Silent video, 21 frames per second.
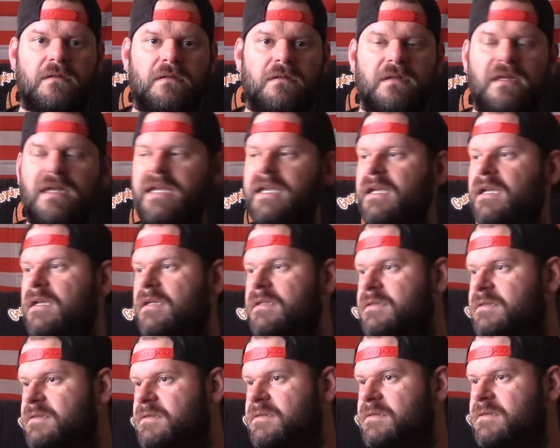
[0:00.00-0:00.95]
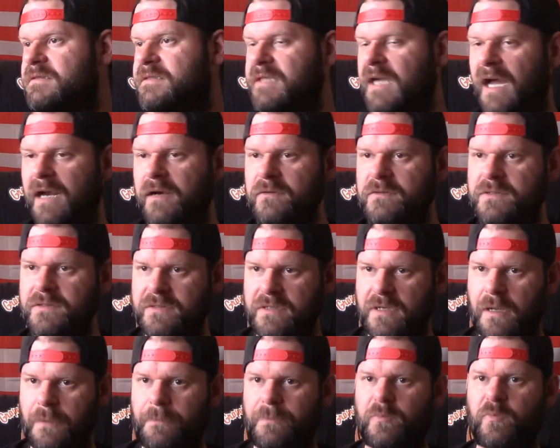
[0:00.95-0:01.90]
Like, Donald
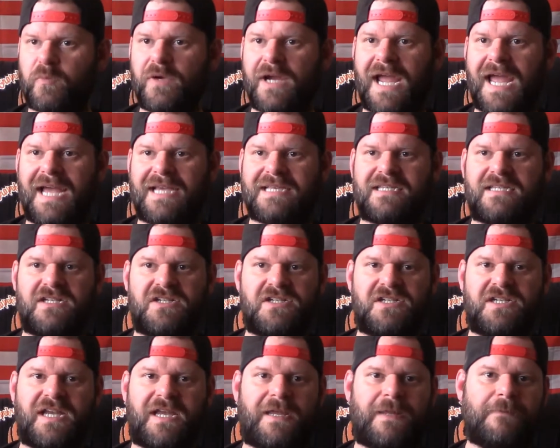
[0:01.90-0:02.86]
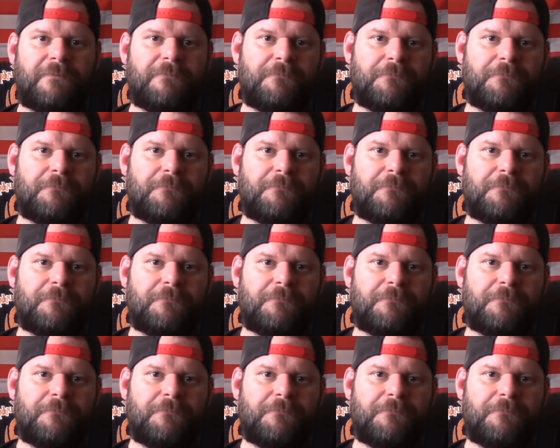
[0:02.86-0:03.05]
Trump reacts to shit.